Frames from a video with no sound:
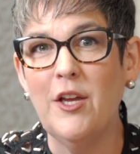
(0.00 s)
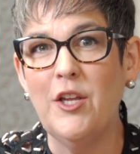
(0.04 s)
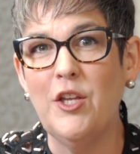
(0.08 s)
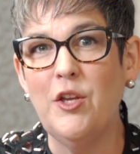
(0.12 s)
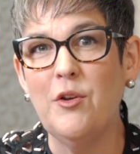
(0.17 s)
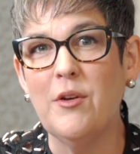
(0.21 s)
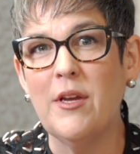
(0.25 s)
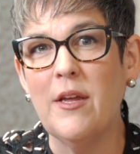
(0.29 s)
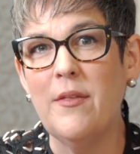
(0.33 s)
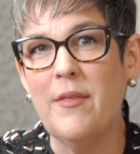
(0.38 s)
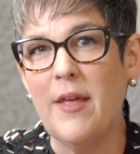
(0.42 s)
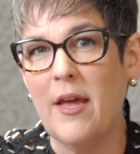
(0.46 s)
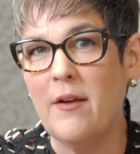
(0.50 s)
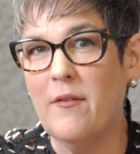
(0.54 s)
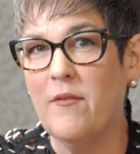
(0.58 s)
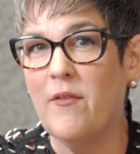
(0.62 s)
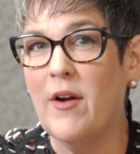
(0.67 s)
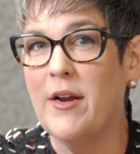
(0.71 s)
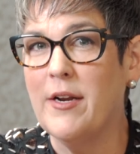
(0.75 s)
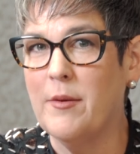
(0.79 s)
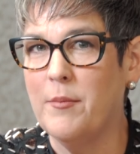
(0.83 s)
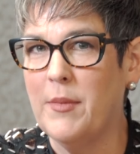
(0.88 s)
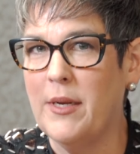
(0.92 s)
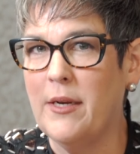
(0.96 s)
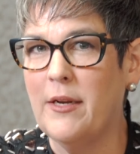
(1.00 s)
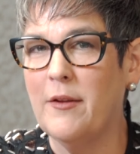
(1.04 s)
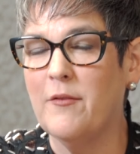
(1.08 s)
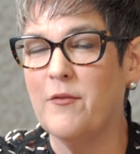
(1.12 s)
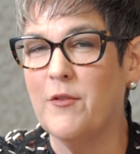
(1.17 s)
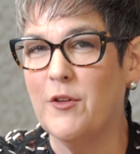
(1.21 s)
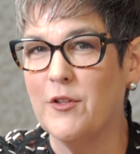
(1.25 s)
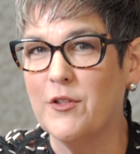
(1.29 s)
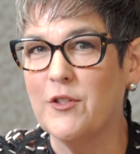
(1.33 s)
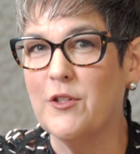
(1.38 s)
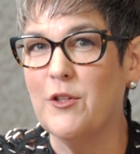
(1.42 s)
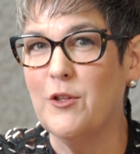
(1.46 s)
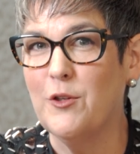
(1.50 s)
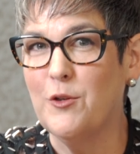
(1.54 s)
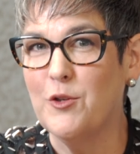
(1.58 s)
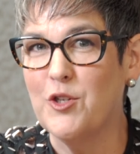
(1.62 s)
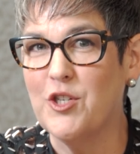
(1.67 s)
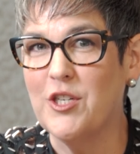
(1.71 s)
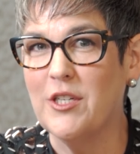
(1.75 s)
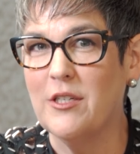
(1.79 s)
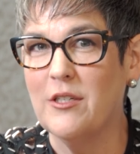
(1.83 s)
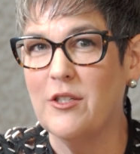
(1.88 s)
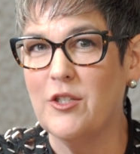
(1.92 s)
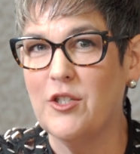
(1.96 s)
you can then find a meaningful
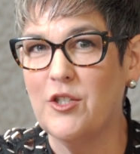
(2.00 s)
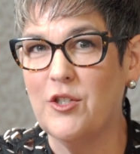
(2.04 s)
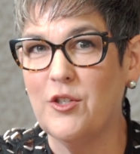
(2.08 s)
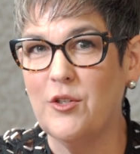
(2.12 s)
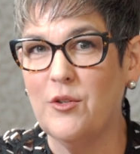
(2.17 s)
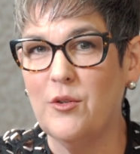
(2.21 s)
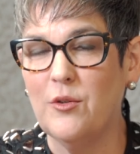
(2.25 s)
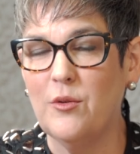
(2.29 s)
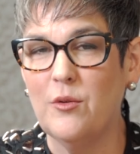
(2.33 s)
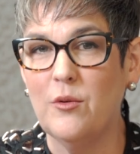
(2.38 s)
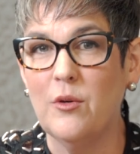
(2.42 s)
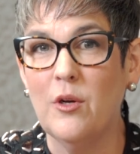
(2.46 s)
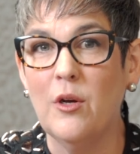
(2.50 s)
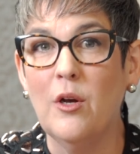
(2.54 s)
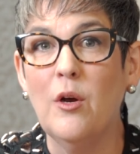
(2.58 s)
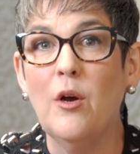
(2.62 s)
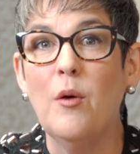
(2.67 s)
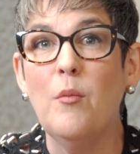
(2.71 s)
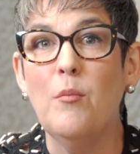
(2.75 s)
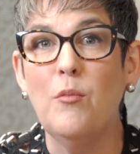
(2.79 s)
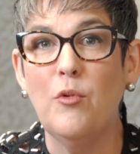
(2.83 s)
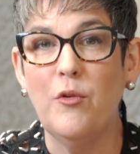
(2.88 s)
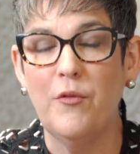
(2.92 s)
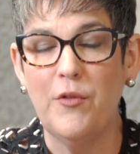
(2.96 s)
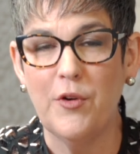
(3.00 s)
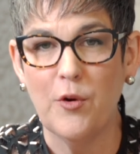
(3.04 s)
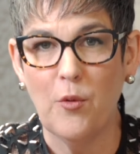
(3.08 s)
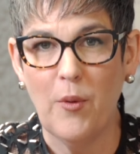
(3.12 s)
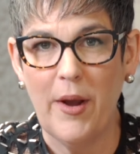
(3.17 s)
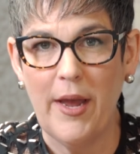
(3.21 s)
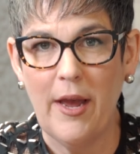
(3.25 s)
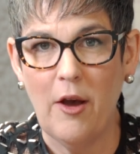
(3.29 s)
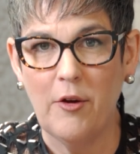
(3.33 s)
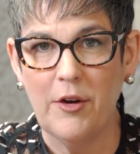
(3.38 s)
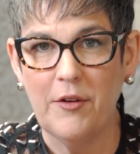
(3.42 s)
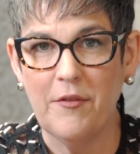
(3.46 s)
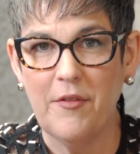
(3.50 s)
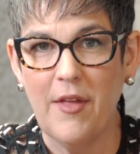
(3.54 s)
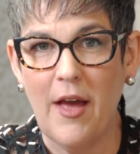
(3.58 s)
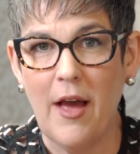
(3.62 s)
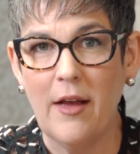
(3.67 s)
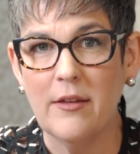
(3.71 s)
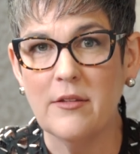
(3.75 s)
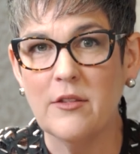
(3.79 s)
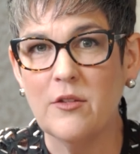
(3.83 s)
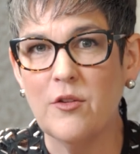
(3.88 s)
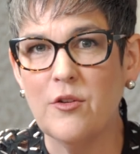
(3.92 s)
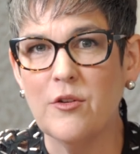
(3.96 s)
solution to move your way out of
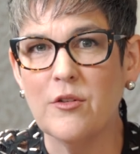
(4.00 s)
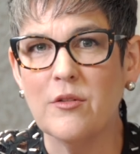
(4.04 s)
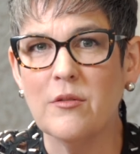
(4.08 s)
that. So